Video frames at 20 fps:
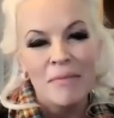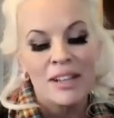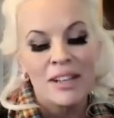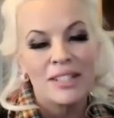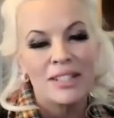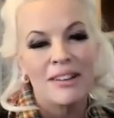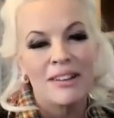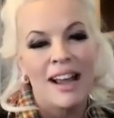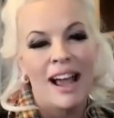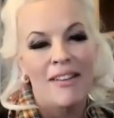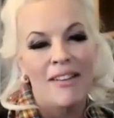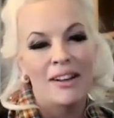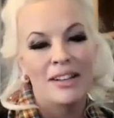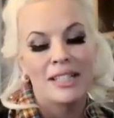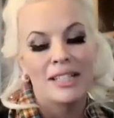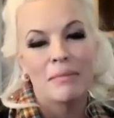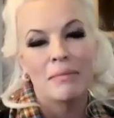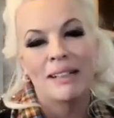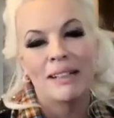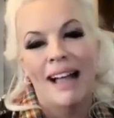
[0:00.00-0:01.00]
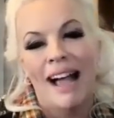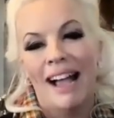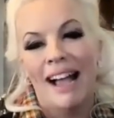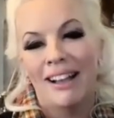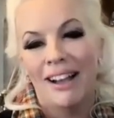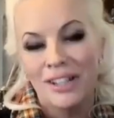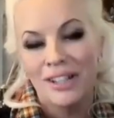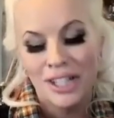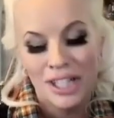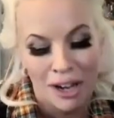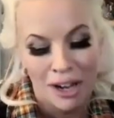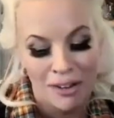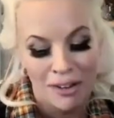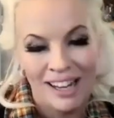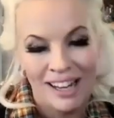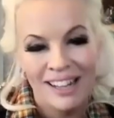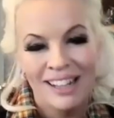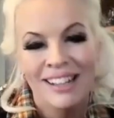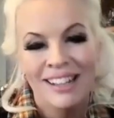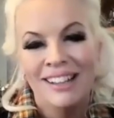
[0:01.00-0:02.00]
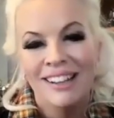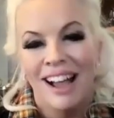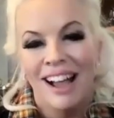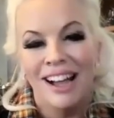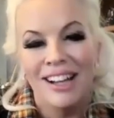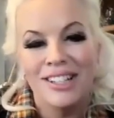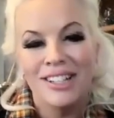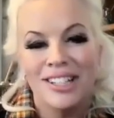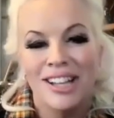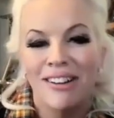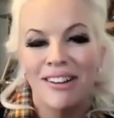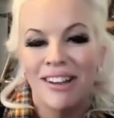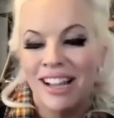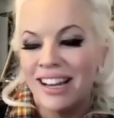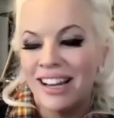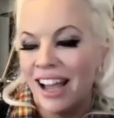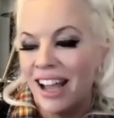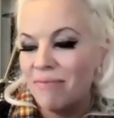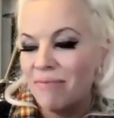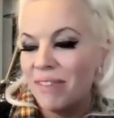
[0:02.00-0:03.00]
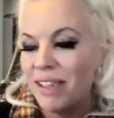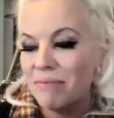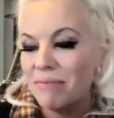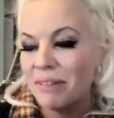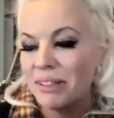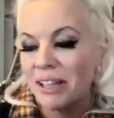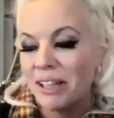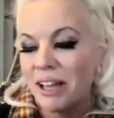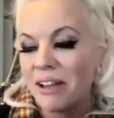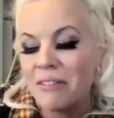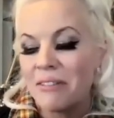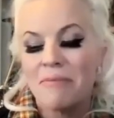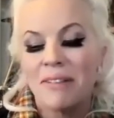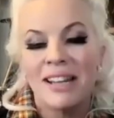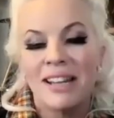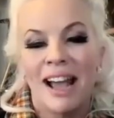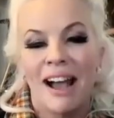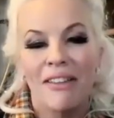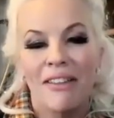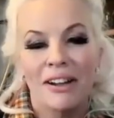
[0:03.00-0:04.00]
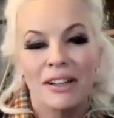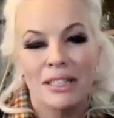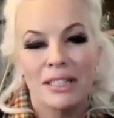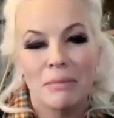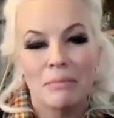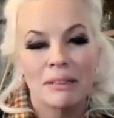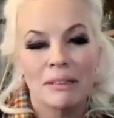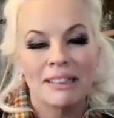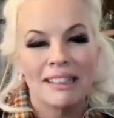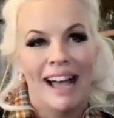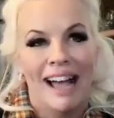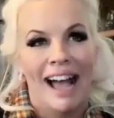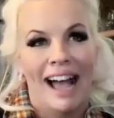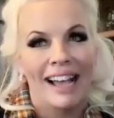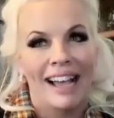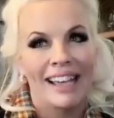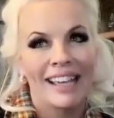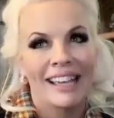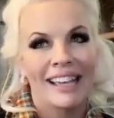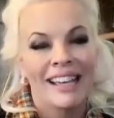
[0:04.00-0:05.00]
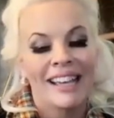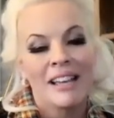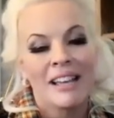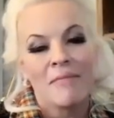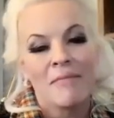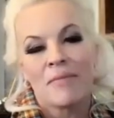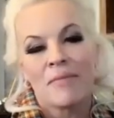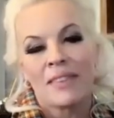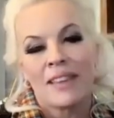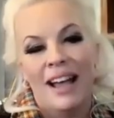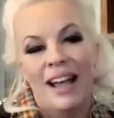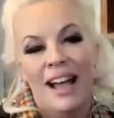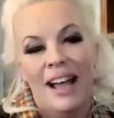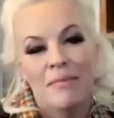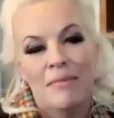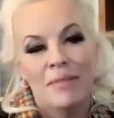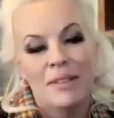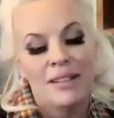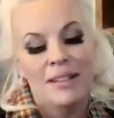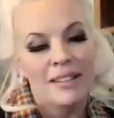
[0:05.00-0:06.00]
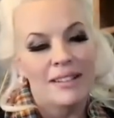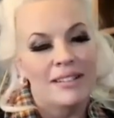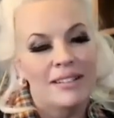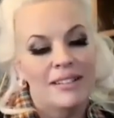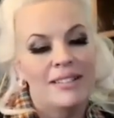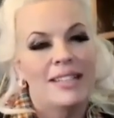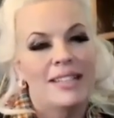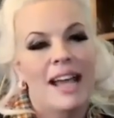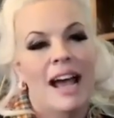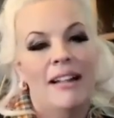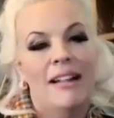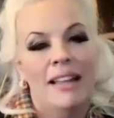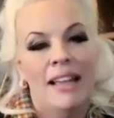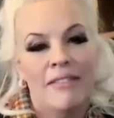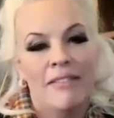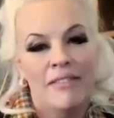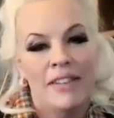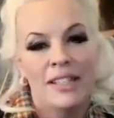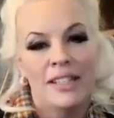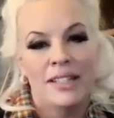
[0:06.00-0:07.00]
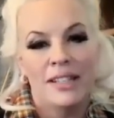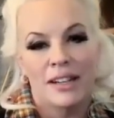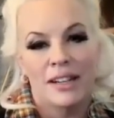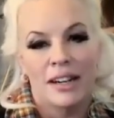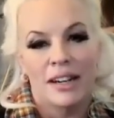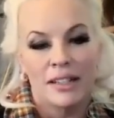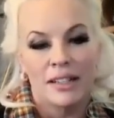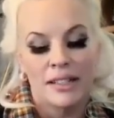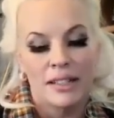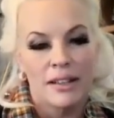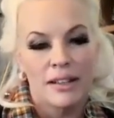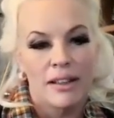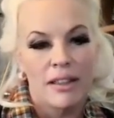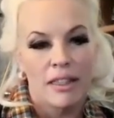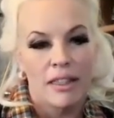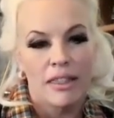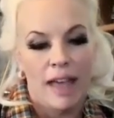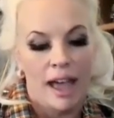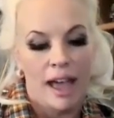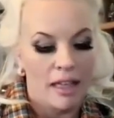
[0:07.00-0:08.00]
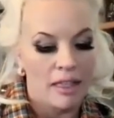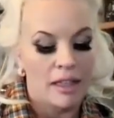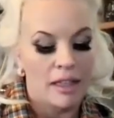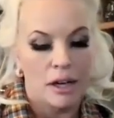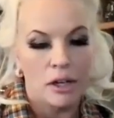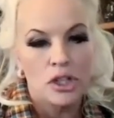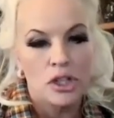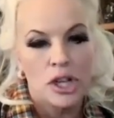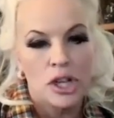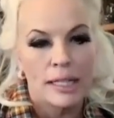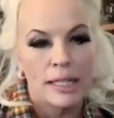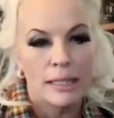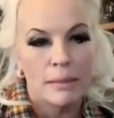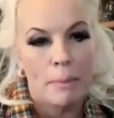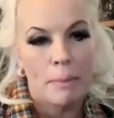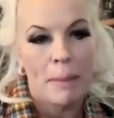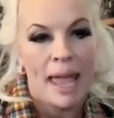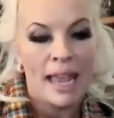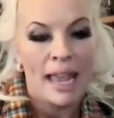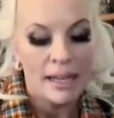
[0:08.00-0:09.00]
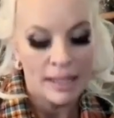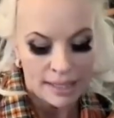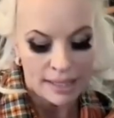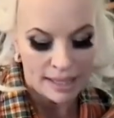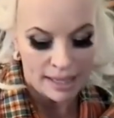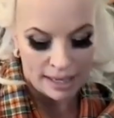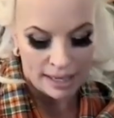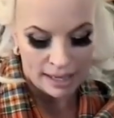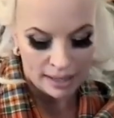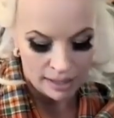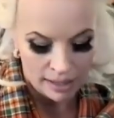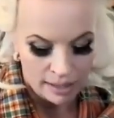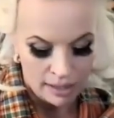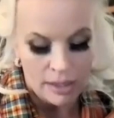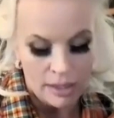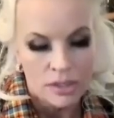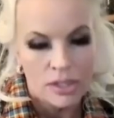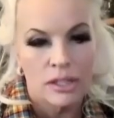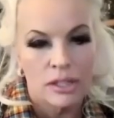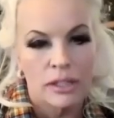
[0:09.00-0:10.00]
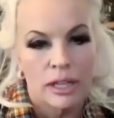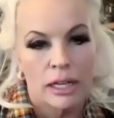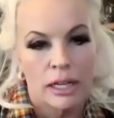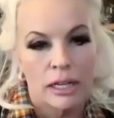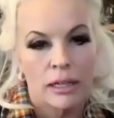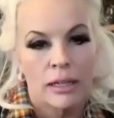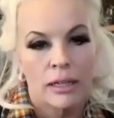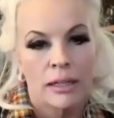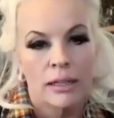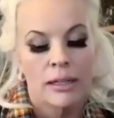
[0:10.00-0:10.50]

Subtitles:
So now there's a plaque. I'll show it below. But now there's a plaque telling visitors that they're just painted to look